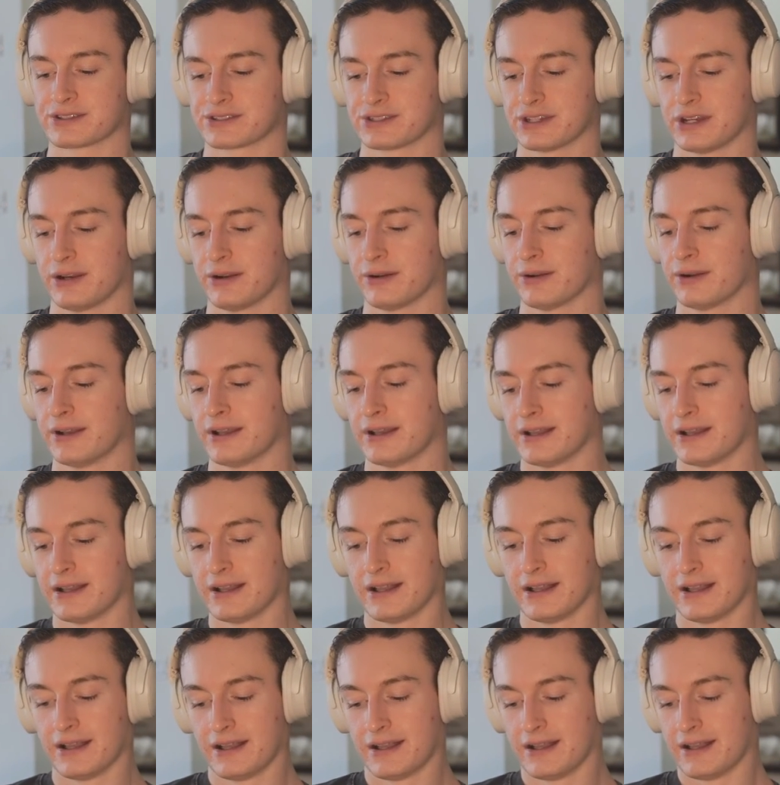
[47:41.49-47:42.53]
So
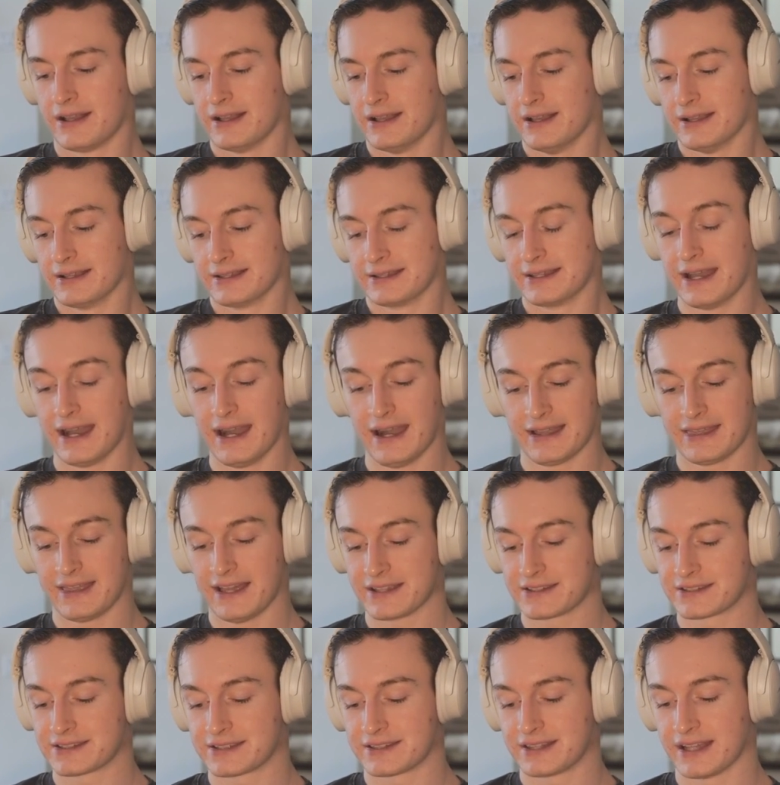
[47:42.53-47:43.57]
yeah,
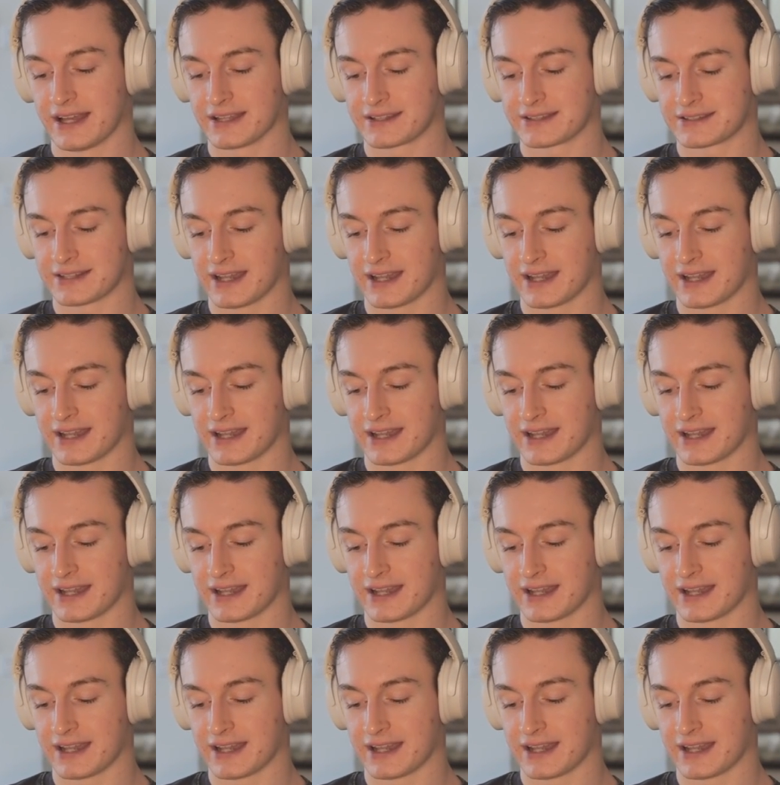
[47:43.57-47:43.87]
that's that's.